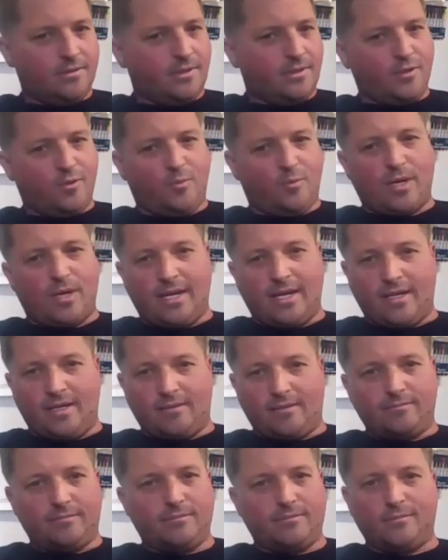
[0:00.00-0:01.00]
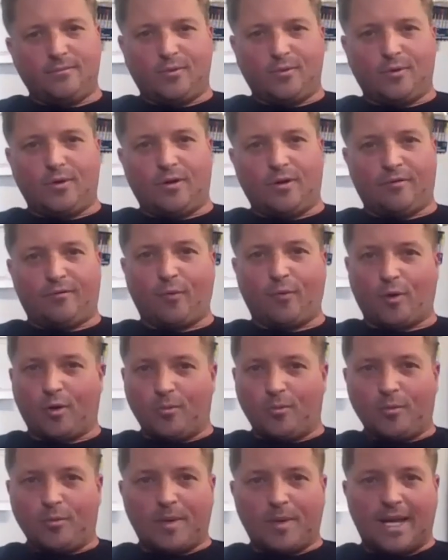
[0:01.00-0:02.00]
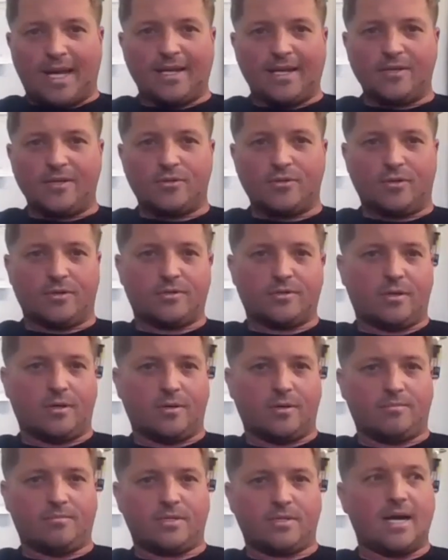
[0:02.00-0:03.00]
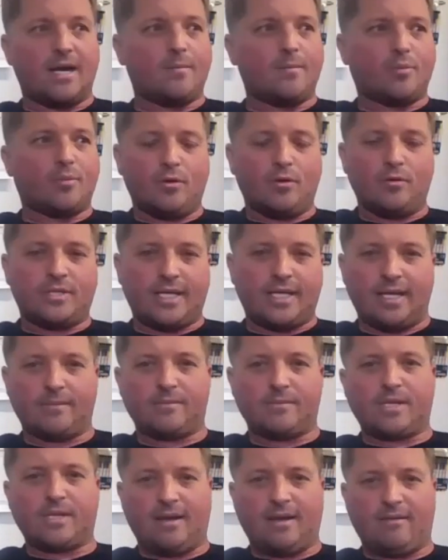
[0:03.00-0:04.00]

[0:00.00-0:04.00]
you know, buy an affordable package or it's our top pro teams,